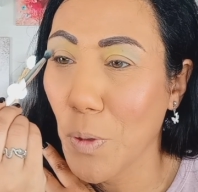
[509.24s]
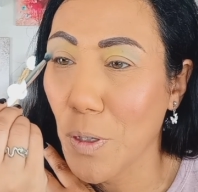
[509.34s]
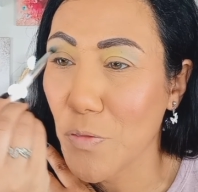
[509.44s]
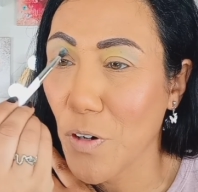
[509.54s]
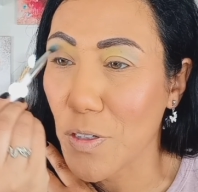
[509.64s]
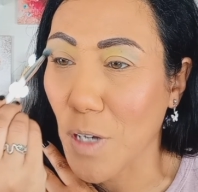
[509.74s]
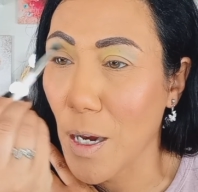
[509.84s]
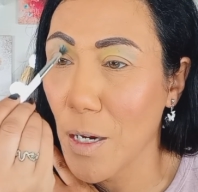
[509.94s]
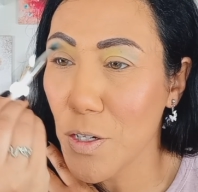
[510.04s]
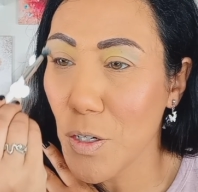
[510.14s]
But as far as
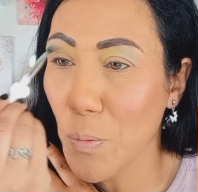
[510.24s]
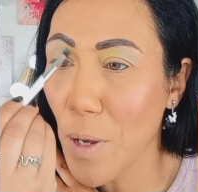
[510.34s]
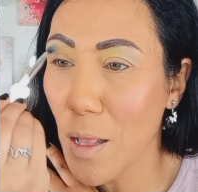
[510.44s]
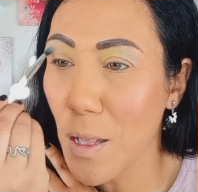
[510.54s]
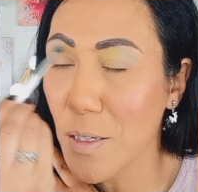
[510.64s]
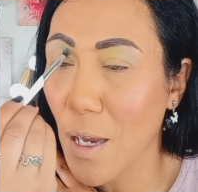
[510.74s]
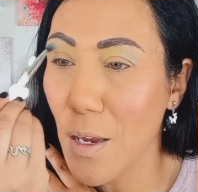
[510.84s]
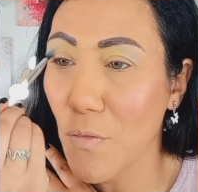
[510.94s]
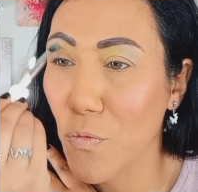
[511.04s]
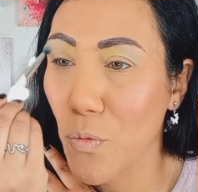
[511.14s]
eyeshadow palettes,
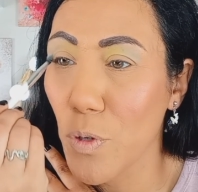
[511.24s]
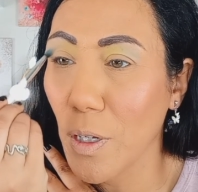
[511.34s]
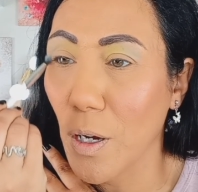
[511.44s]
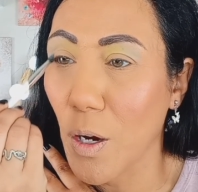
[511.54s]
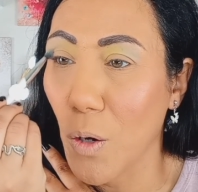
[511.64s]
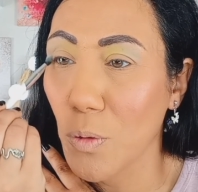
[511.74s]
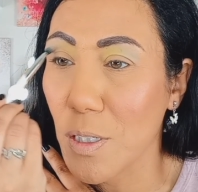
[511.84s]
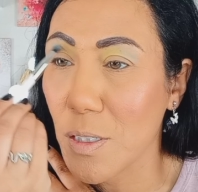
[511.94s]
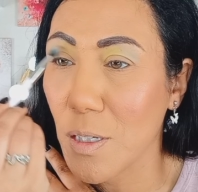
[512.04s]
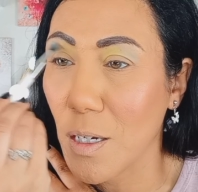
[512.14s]
I have really
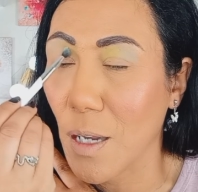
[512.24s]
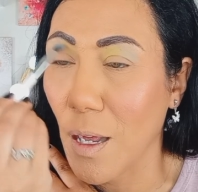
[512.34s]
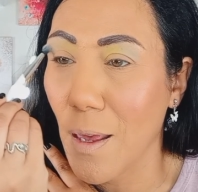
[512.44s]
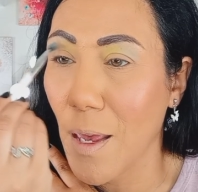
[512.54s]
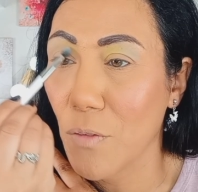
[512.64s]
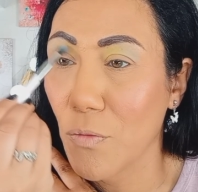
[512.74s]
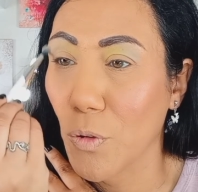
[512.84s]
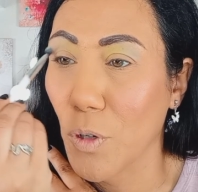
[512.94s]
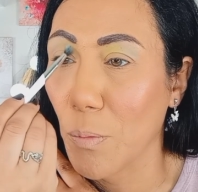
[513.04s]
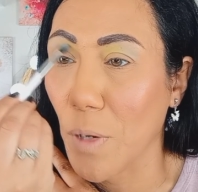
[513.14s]
only seen a
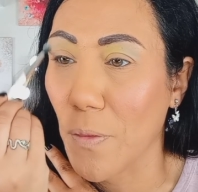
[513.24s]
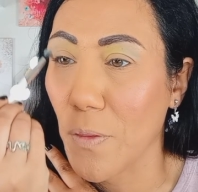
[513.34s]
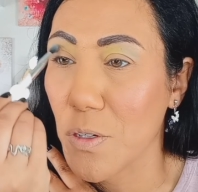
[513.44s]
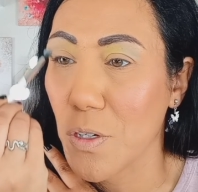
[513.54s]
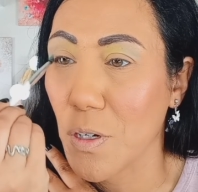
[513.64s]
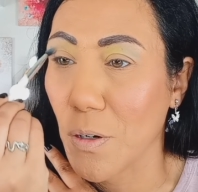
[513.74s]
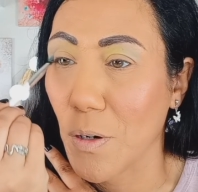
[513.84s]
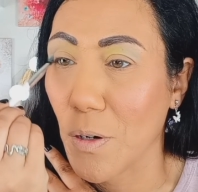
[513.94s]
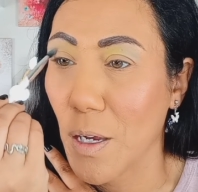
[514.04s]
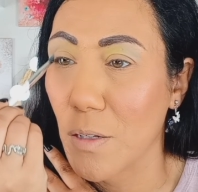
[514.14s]
handful come out this
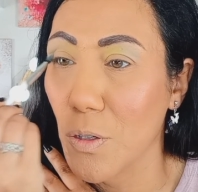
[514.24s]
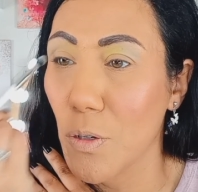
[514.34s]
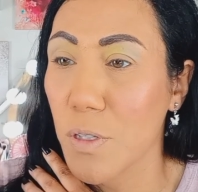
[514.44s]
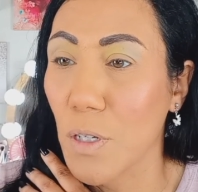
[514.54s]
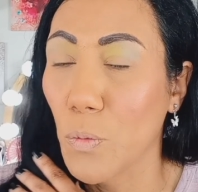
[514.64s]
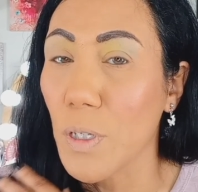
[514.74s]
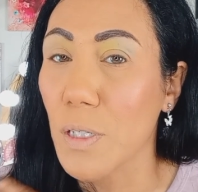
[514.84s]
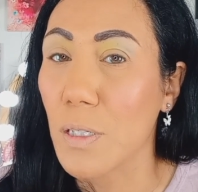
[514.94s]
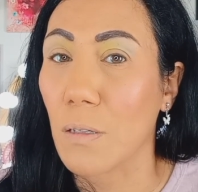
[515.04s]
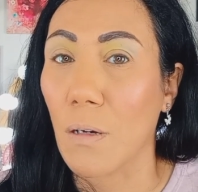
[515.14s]
year. And usually we
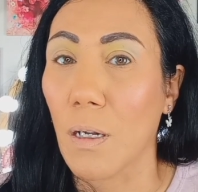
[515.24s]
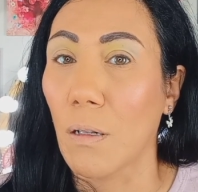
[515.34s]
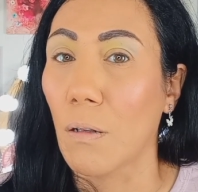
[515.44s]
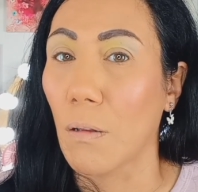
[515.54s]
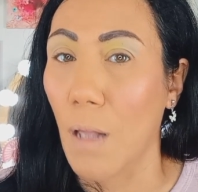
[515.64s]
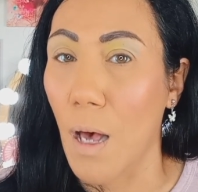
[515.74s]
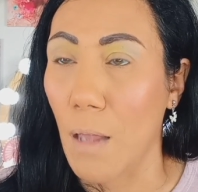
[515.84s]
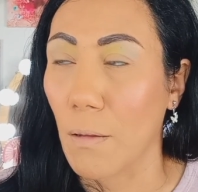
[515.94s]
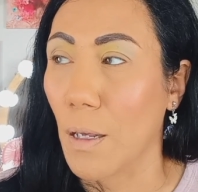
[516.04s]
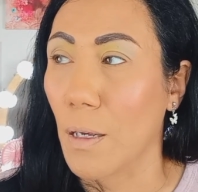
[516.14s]
see a
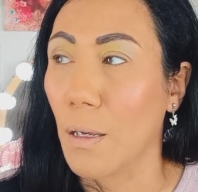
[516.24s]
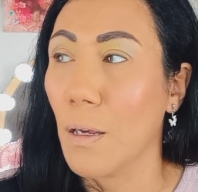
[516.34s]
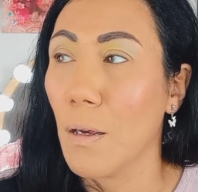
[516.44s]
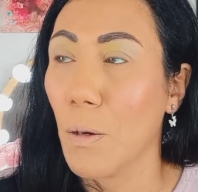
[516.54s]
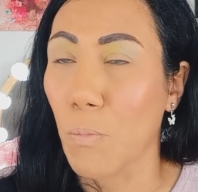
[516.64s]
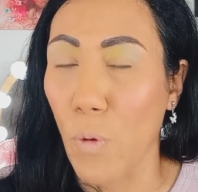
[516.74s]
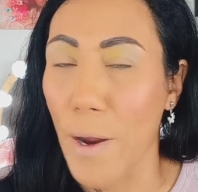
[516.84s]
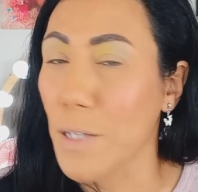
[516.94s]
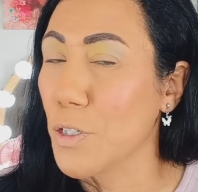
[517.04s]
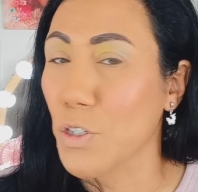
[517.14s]
lot, like
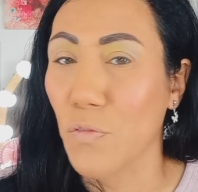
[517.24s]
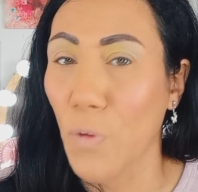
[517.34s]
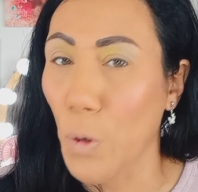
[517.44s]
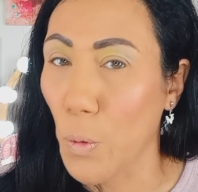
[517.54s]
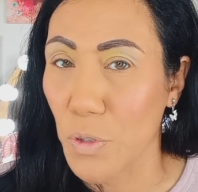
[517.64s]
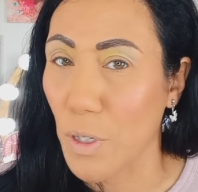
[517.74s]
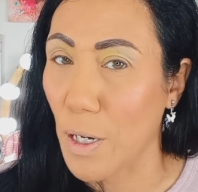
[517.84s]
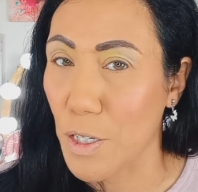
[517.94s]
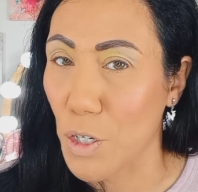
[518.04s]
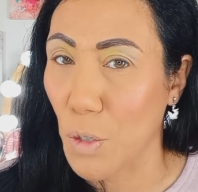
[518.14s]
brands just focus on
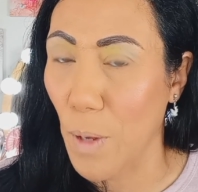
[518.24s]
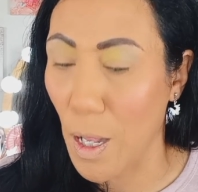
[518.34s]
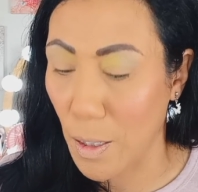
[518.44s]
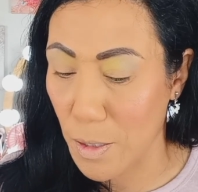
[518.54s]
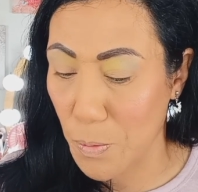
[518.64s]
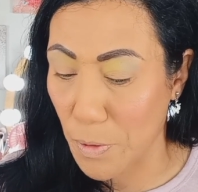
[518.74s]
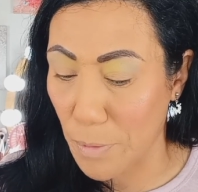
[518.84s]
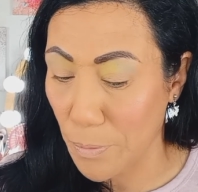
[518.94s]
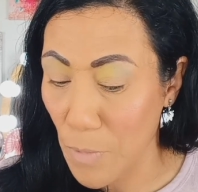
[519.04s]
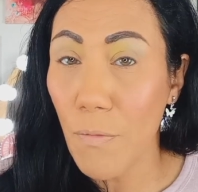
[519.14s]
eyeshadow palettes.
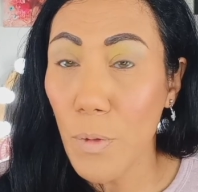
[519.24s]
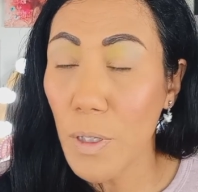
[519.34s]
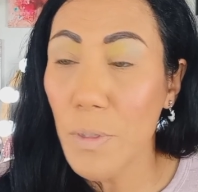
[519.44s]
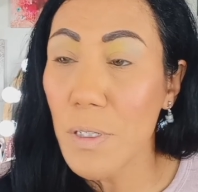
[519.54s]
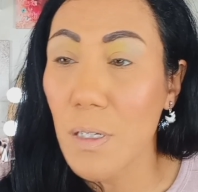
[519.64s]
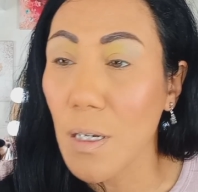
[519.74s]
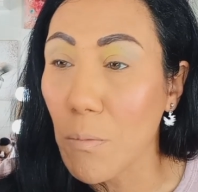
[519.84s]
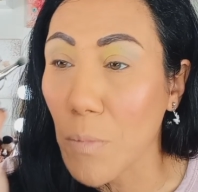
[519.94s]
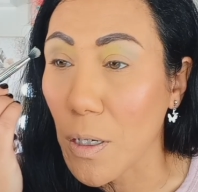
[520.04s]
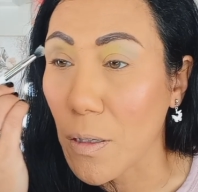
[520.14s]
But I haven't really been
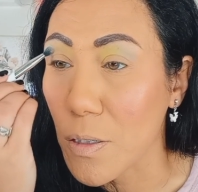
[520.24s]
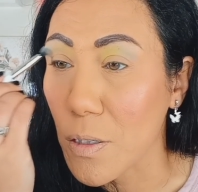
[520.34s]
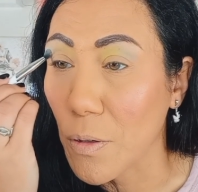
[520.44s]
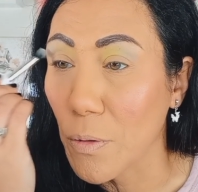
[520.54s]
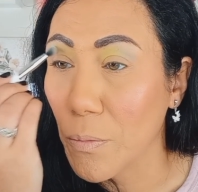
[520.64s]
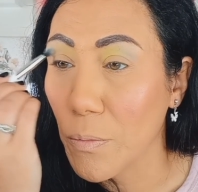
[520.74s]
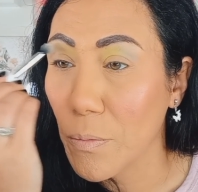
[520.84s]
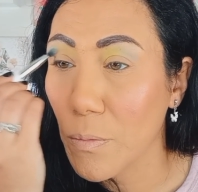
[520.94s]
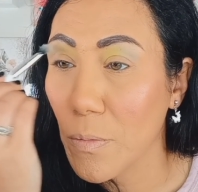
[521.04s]
seeing many this year.